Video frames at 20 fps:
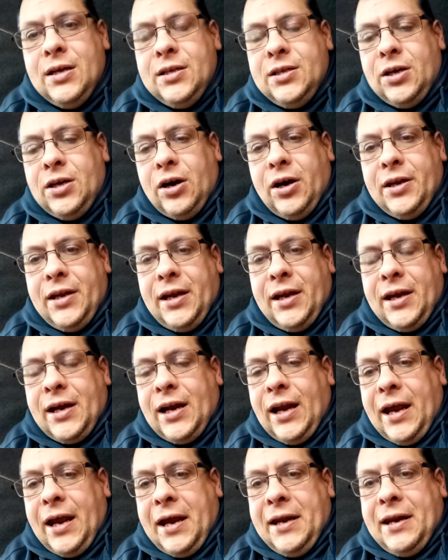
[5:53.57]
tidy and
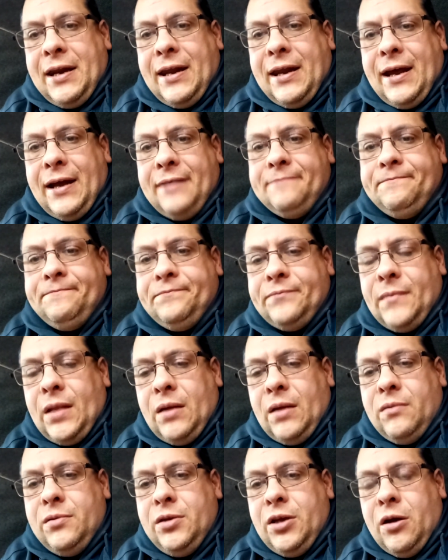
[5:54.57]
clean and that,
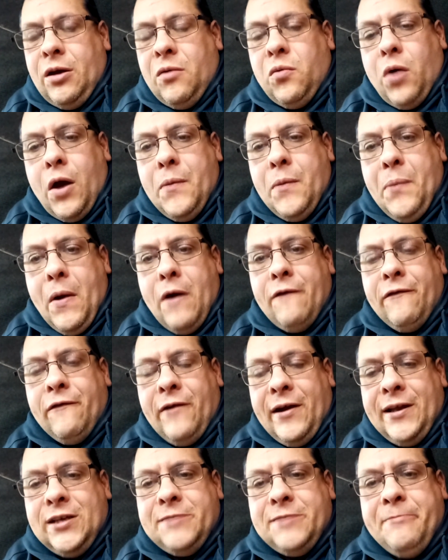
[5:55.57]
and, you know, wipe over
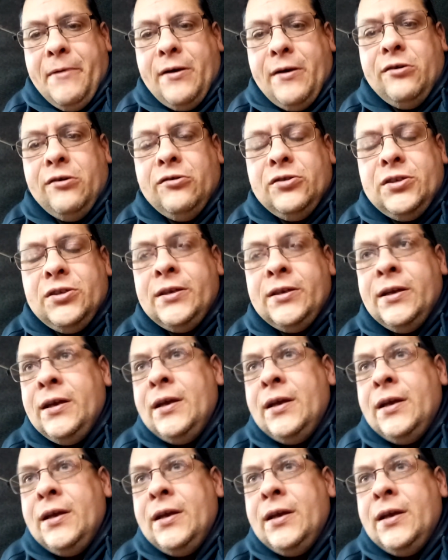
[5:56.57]
any spills,